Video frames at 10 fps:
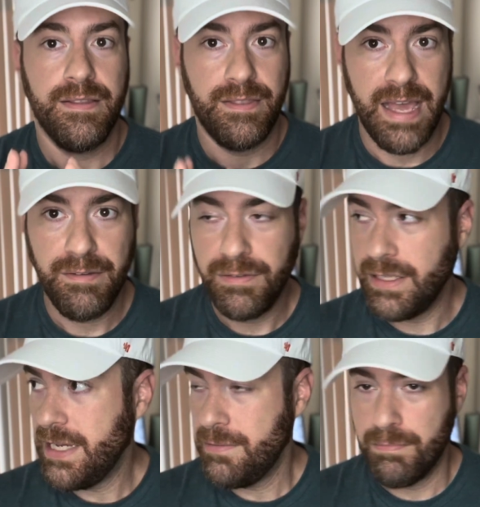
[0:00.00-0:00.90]

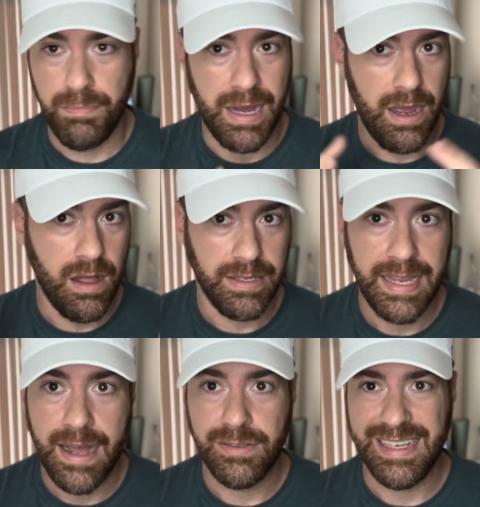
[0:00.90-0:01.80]
thankfully, by all
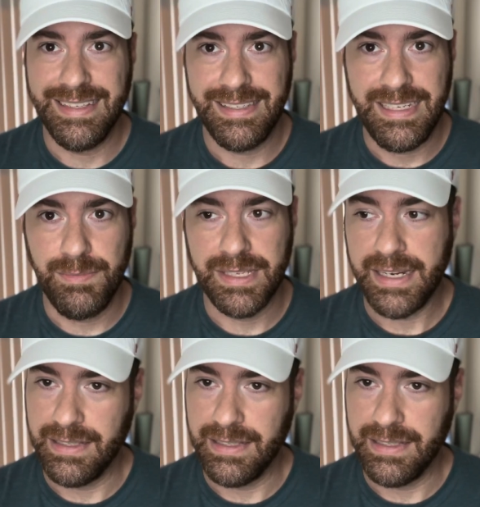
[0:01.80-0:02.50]
accounts, it seems like,